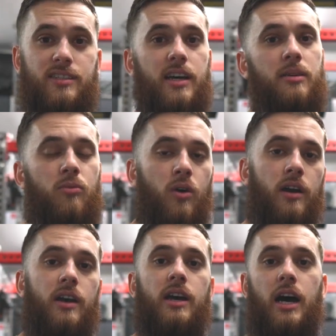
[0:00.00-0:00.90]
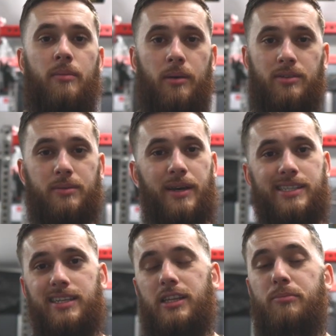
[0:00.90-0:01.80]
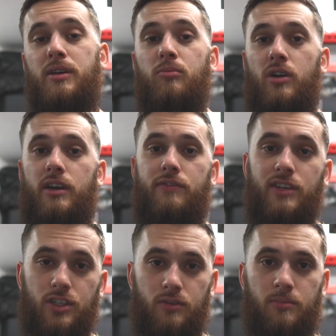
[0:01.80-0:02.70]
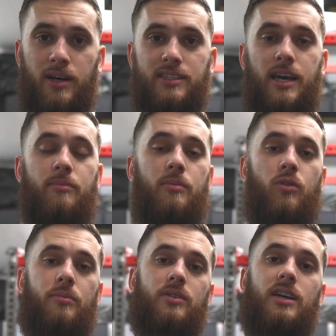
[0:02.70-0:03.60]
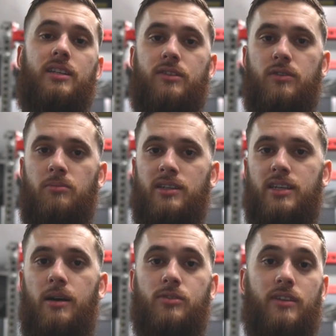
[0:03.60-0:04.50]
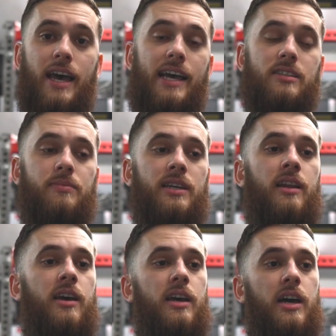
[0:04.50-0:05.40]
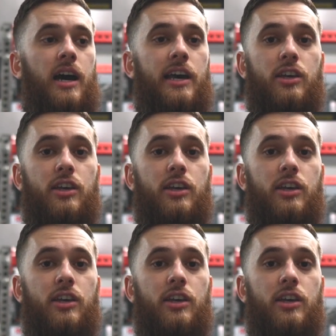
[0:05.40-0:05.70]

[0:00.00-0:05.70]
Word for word: study more. I'm able to basically be more efficient with my time and more productive with my time. So that has been a